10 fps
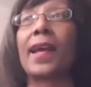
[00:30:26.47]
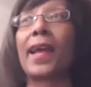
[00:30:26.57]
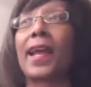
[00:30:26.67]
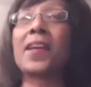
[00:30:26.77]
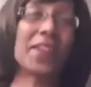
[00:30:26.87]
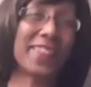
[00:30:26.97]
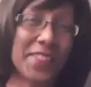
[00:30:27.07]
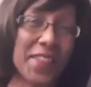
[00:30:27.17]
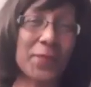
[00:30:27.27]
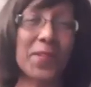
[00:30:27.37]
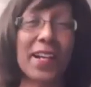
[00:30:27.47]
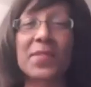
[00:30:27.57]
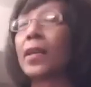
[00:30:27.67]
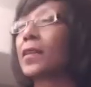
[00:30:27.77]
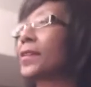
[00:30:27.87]
that rhymes,
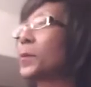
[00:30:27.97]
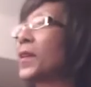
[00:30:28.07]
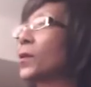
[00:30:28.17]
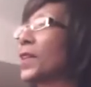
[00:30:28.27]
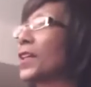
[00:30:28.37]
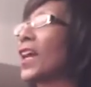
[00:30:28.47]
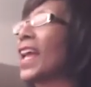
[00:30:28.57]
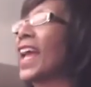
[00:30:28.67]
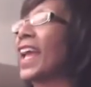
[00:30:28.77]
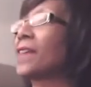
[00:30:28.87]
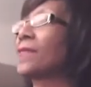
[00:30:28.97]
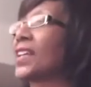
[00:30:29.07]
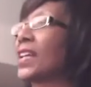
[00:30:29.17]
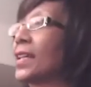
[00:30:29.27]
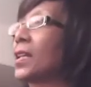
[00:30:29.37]
the bigger rigger, and
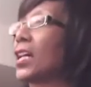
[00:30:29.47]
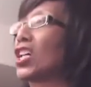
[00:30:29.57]
then